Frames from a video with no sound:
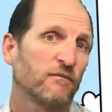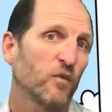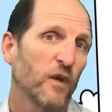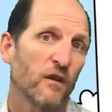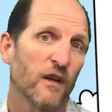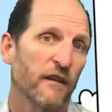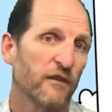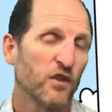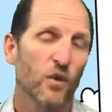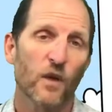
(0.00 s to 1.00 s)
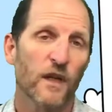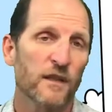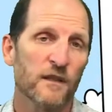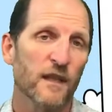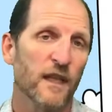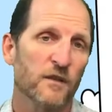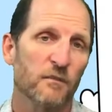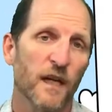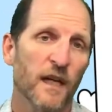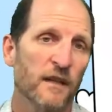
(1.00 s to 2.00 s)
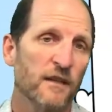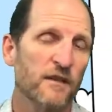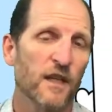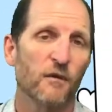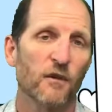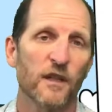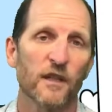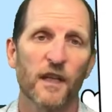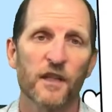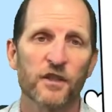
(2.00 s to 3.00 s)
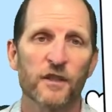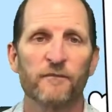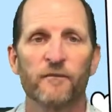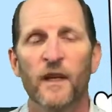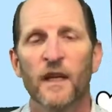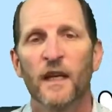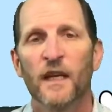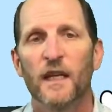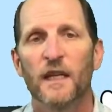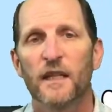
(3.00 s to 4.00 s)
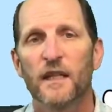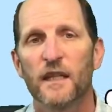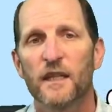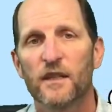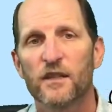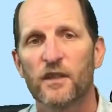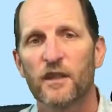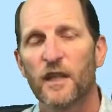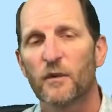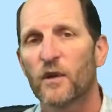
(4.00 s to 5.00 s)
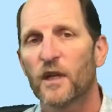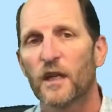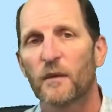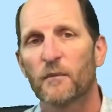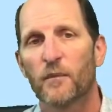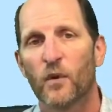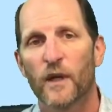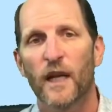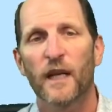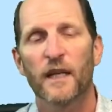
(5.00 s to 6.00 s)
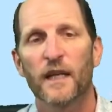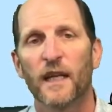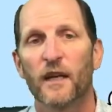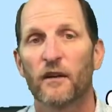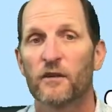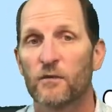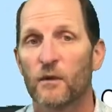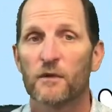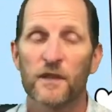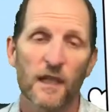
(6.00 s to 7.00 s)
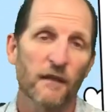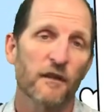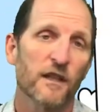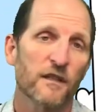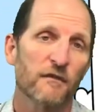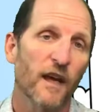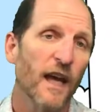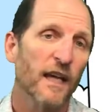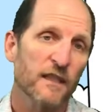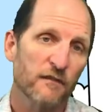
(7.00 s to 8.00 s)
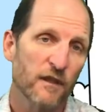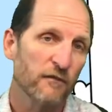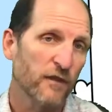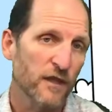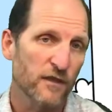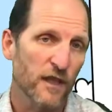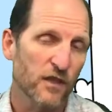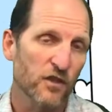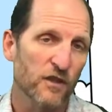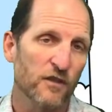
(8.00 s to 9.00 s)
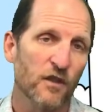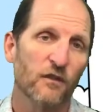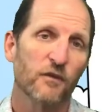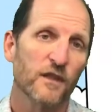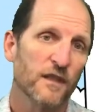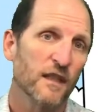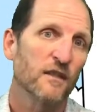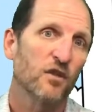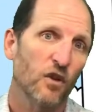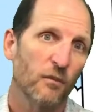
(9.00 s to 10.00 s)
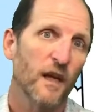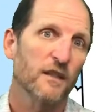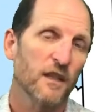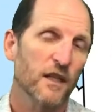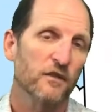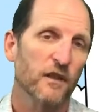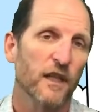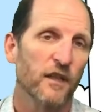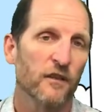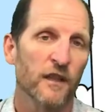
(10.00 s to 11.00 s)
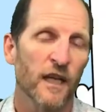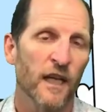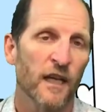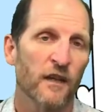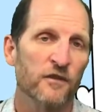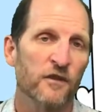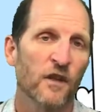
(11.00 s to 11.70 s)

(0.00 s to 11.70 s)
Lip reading: we don't have a choice, that's by the state regulation. And then additionally, we're going to point out any areas where we see evidence of active infestation. So if we see termites actually entering the house,